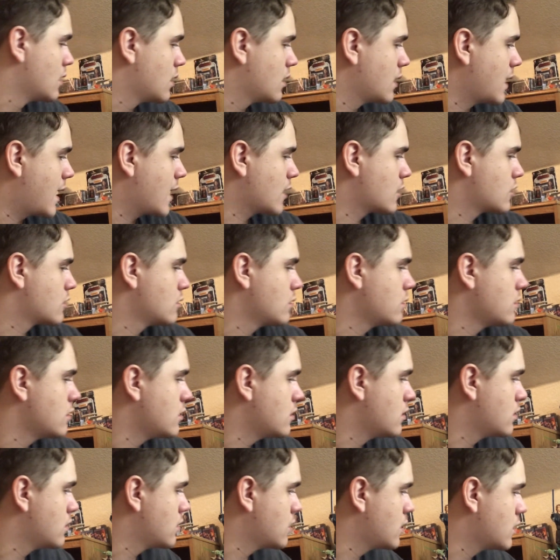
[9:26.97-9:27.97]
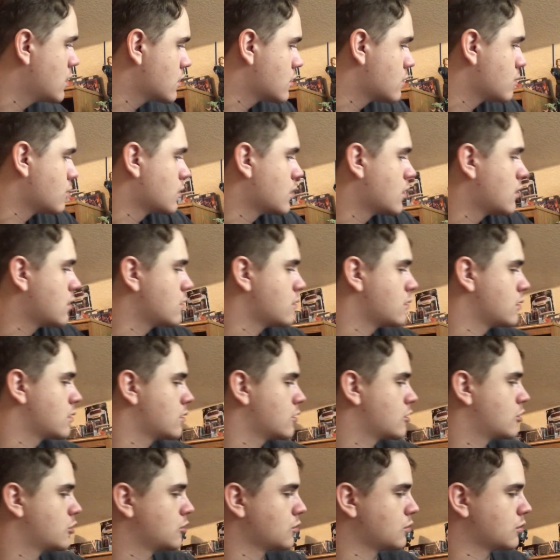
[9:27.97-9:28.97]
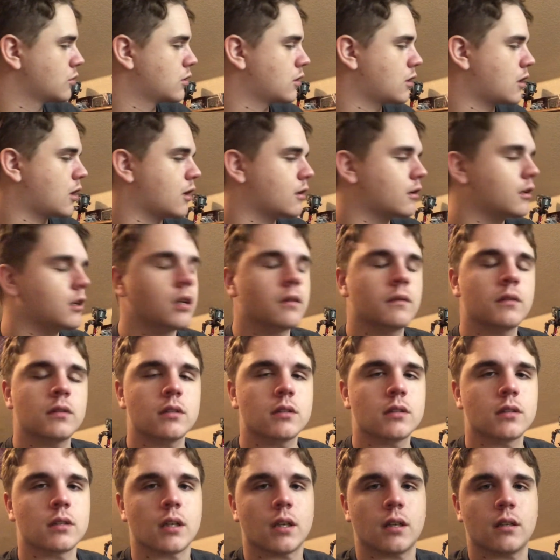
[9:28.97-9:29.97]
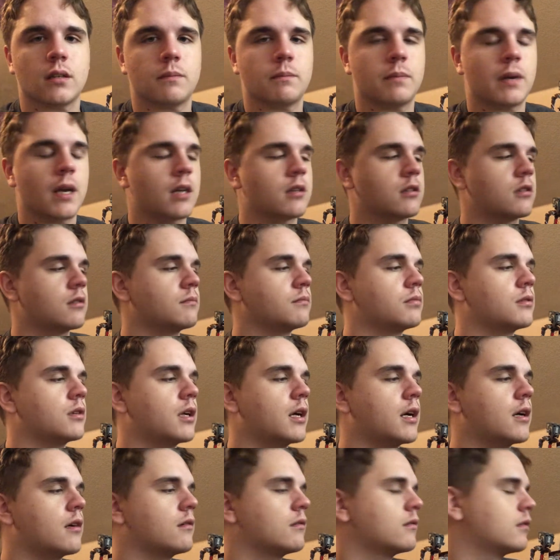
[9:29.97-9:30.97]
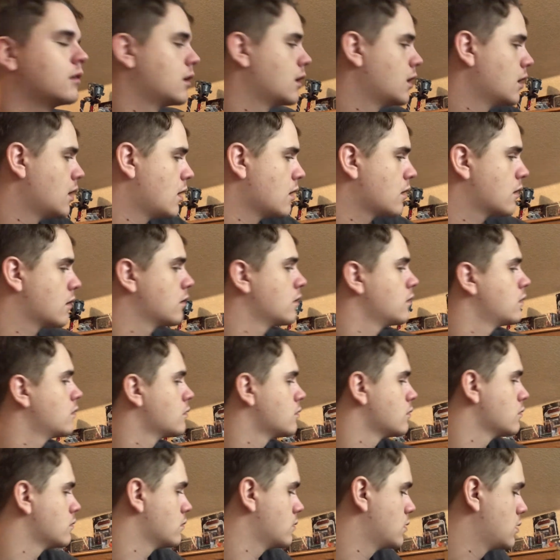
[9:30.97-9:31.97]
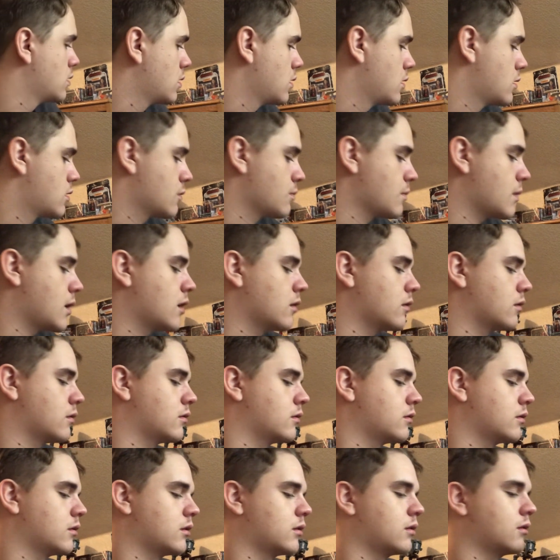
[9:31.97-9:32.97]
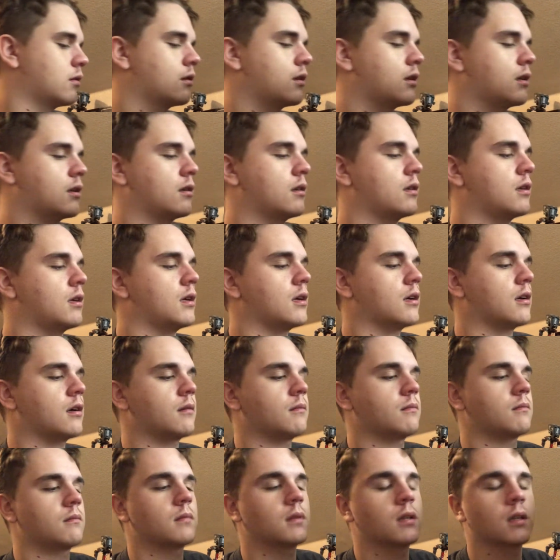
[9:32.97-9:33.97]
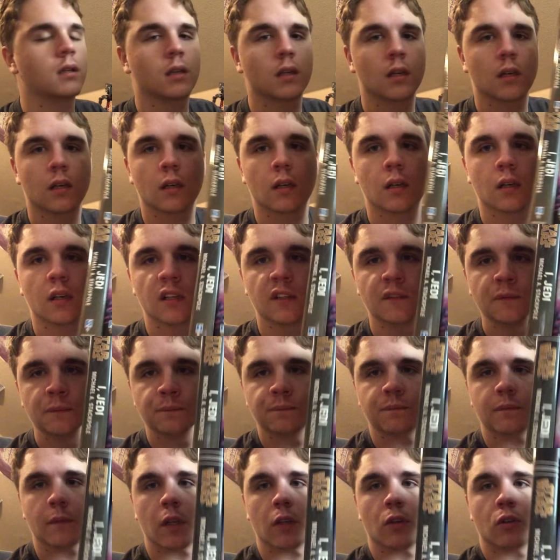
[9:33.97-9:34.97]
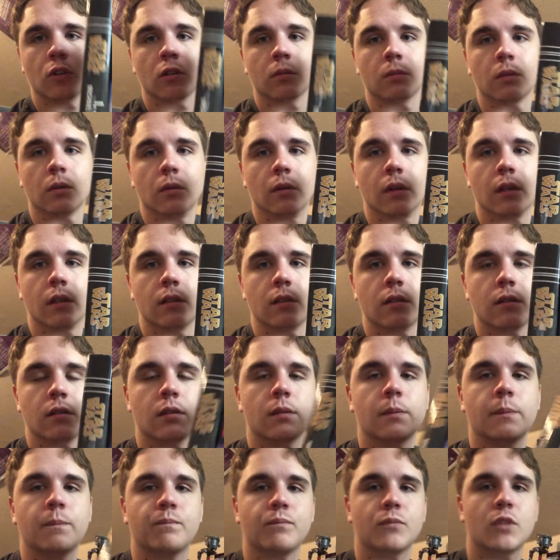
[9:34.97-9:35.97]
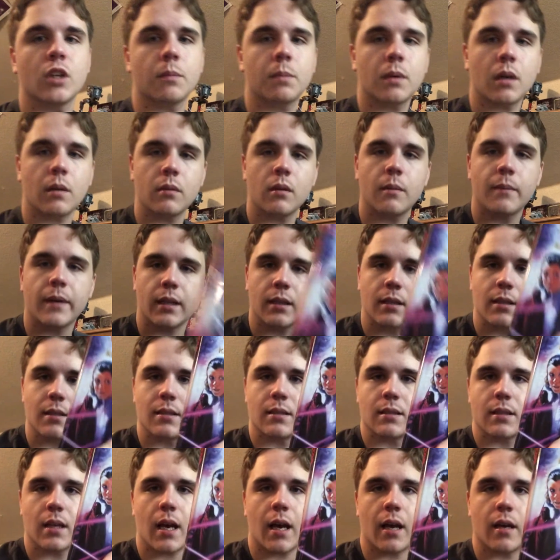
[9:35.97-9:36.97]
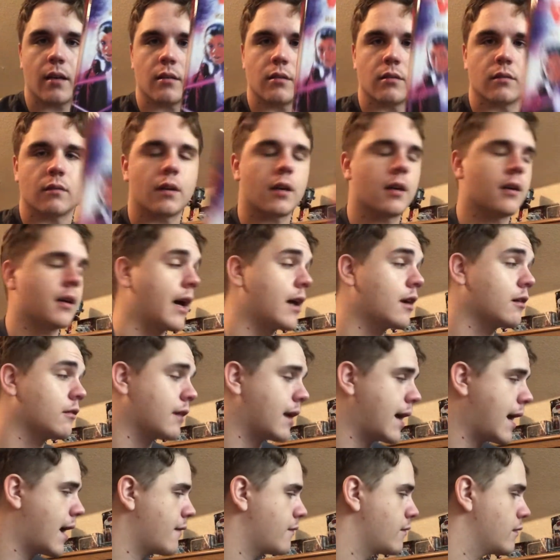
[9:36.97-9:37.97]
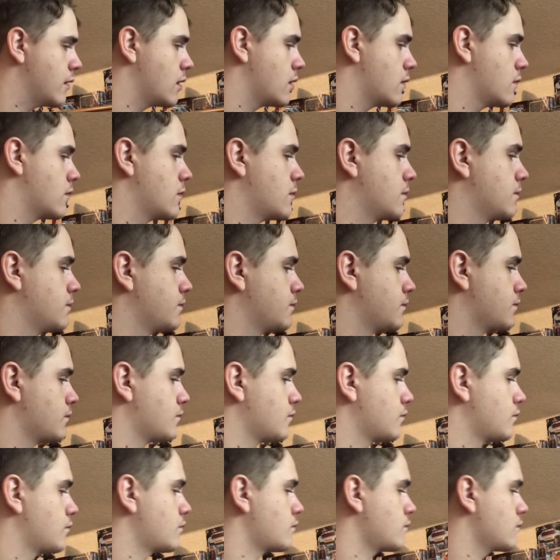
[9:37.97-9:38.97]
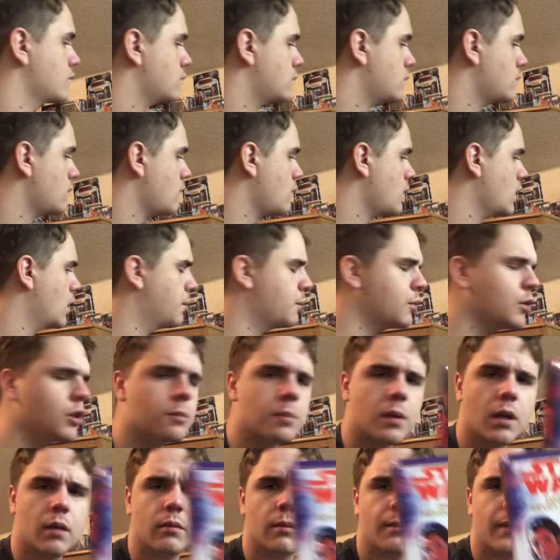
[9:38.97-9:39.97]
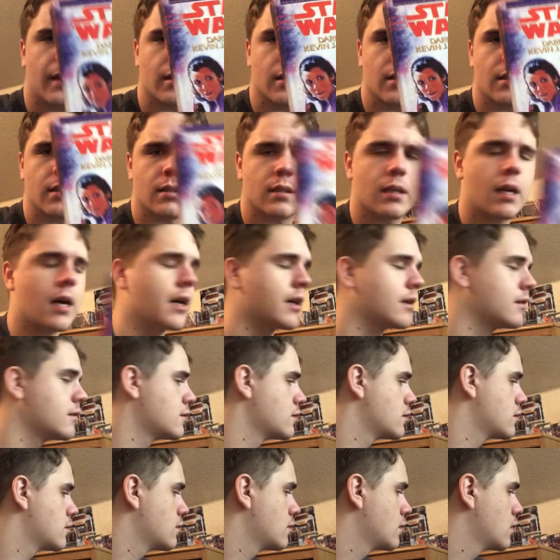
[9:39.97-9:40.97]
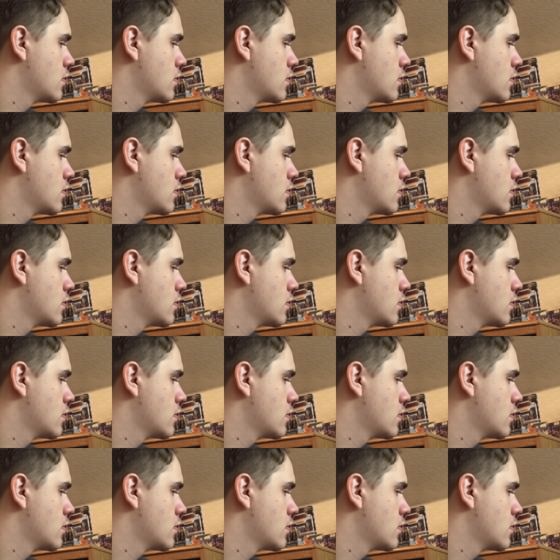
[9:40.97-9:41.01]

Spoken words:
actually, here's one of those shorter hardcovers that Bantam put out. They're a little smaller than the normal ones. They're probably about this size, right? I don't have any of them, but they're probably about this size.